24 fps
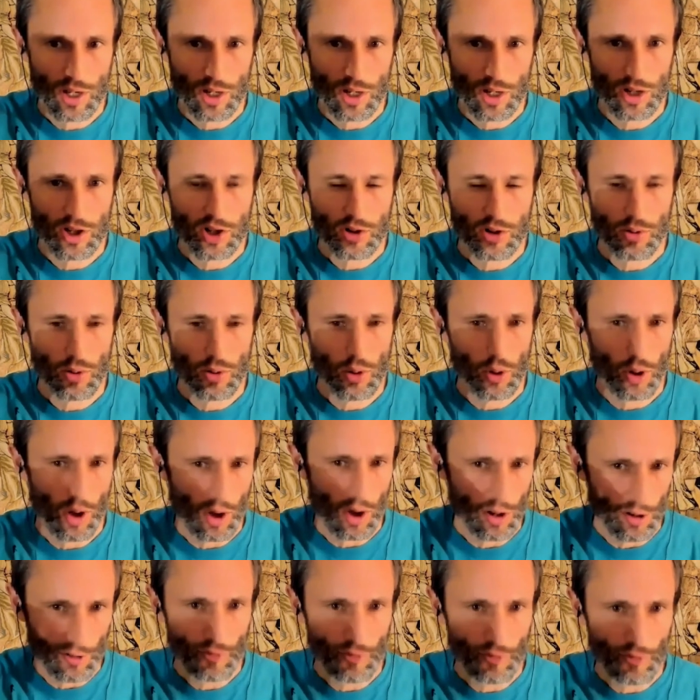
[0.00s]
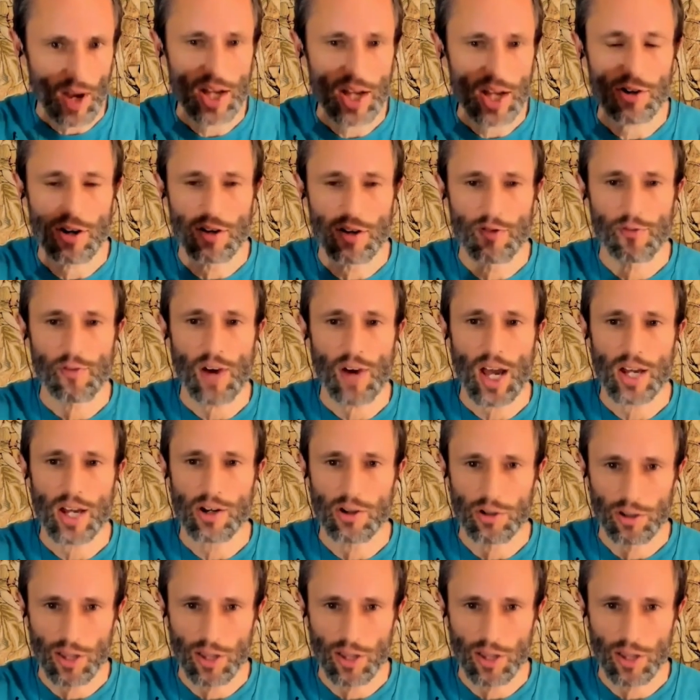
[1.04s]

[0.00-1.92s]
control on a finer and finer